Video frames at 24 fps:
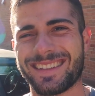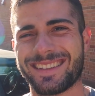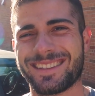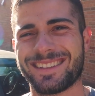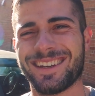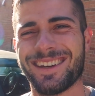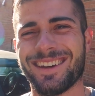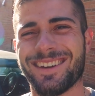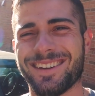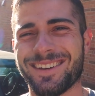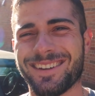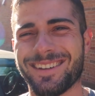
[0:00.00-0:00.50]

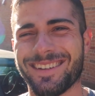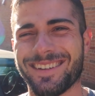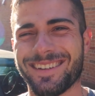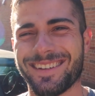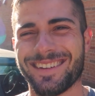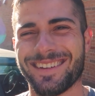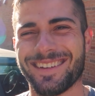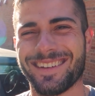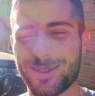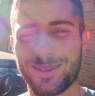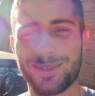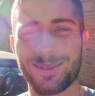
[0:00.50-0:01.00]
So,
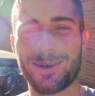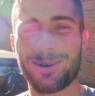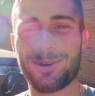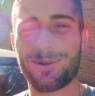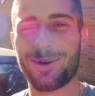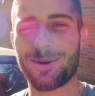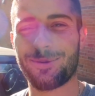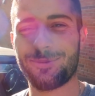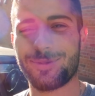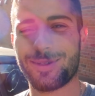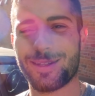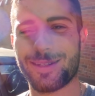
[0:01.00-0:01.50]
you know,
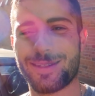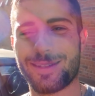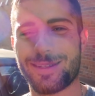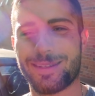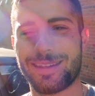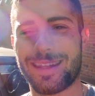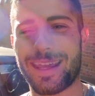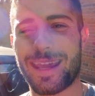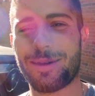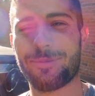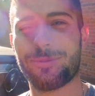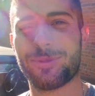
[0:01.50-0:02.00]
I'm just
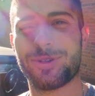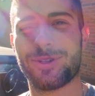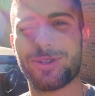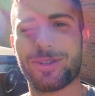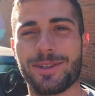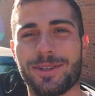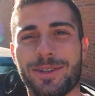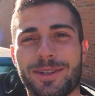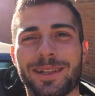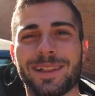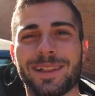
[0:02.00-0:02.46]
an amateur